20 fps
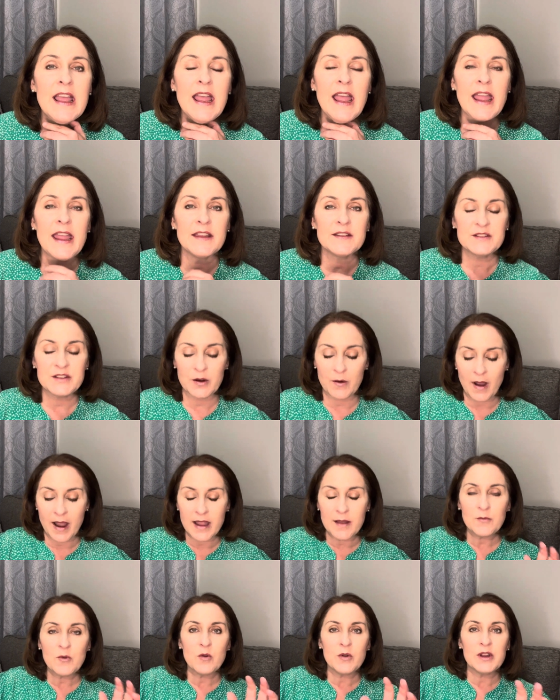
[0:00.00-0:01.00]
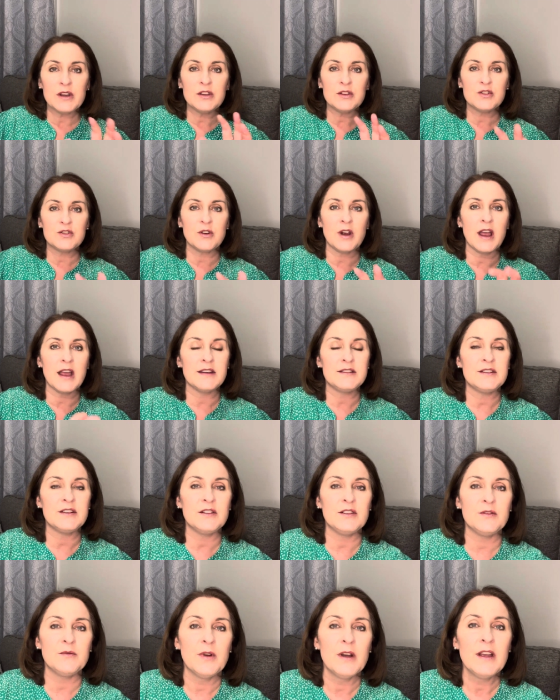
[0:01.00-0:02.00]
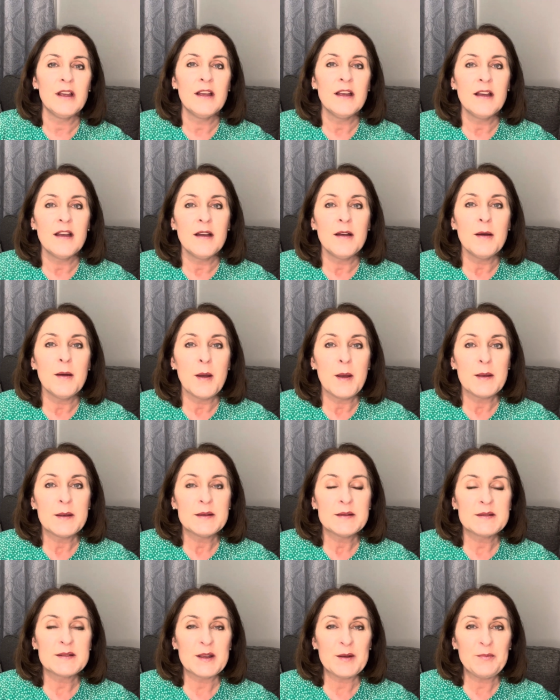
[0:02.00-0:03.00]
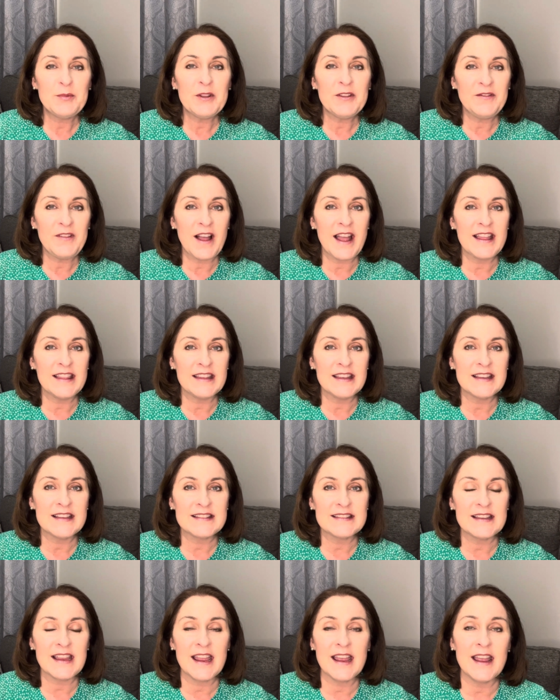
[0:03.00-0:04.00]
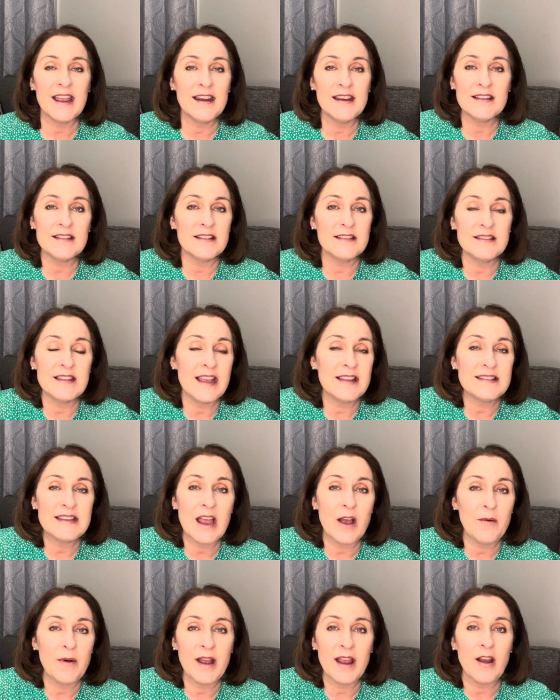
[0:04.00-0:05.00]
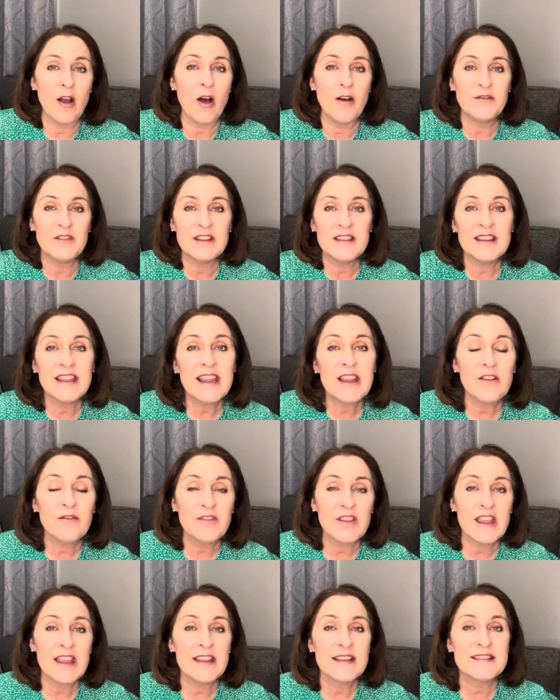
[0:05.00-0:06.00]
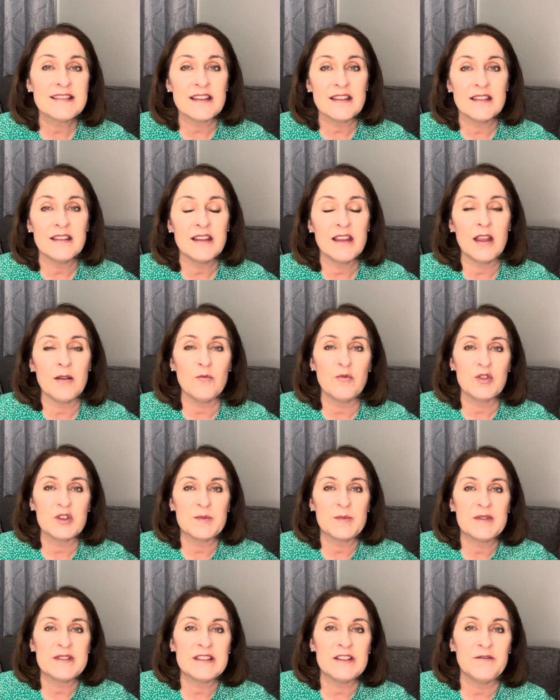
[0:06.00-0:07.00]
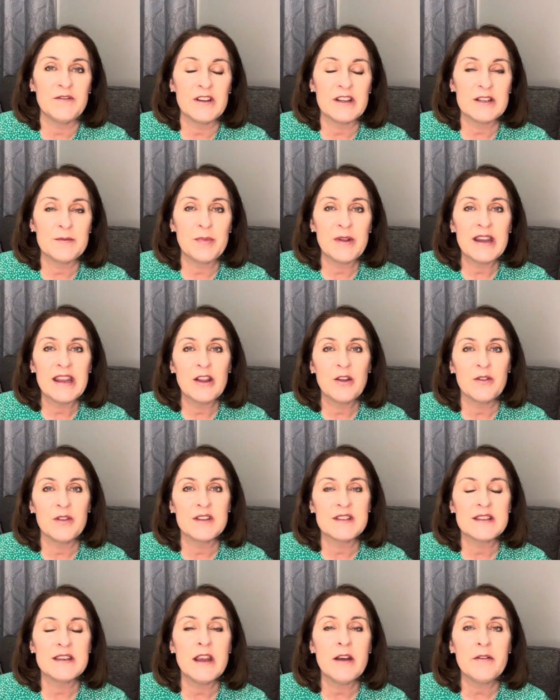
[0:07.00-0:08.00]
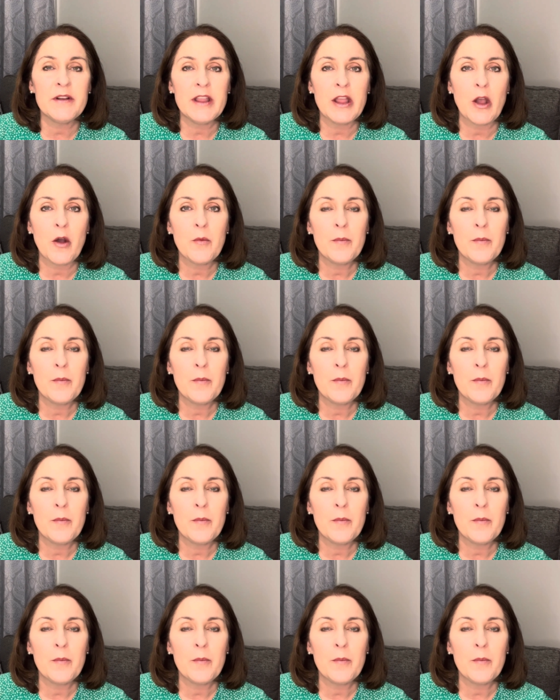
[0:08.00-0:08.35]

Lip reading: And so I am going to try to simplify this, and that's how I often think of things, and then get more specific depending on the scenario.